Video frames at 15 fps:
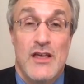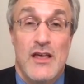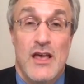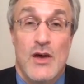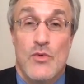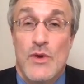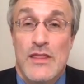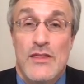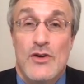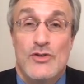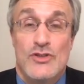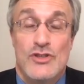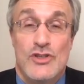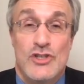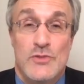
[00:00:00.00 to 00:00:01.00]
And when those
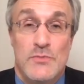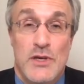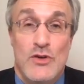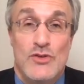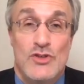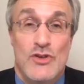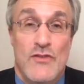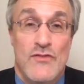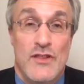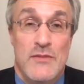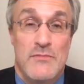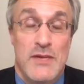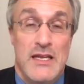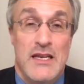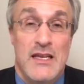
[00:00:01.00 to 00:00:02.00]
disputes over the
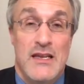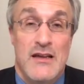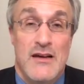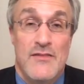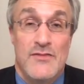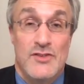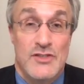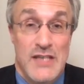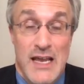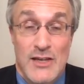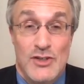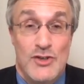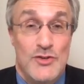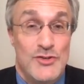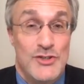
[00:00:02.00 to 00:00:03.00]
meaning of
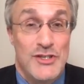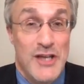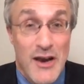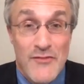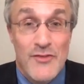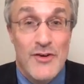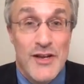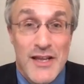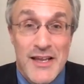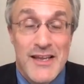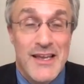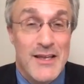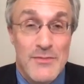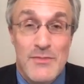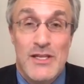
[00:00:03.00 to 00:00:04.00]
statutes governing
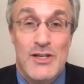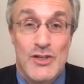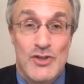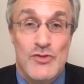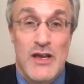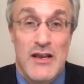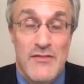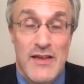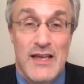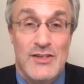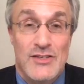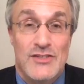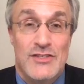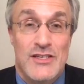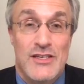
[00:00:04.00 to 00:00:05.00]
administrative
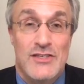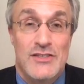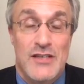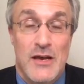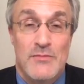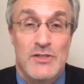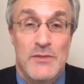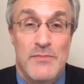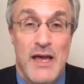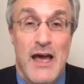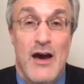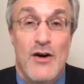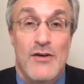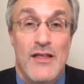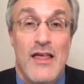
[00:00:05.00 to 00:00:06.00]
agencies comes
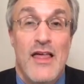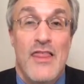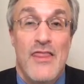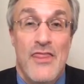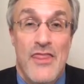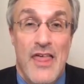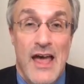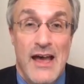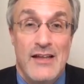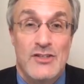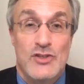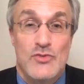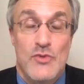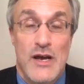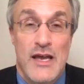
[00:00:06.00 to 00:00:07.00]
about,
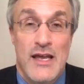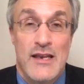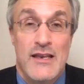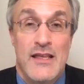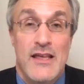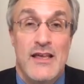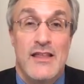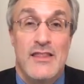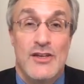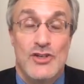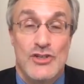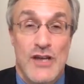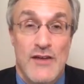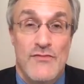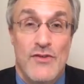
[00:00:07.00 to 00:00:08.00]
that's when the
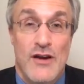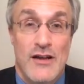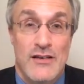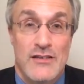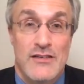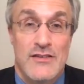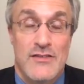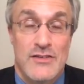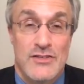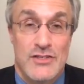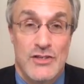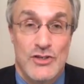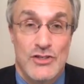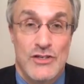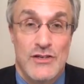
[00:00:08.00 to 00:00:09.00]
Chevron
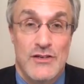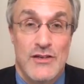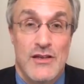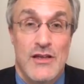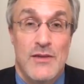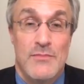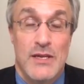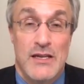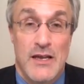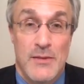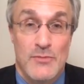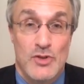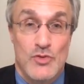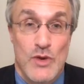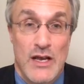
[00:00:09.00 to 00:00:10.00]
decision
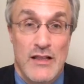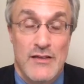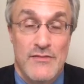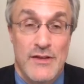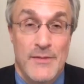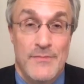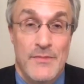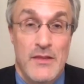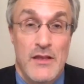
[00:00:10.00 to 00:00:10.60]
becomes relevant.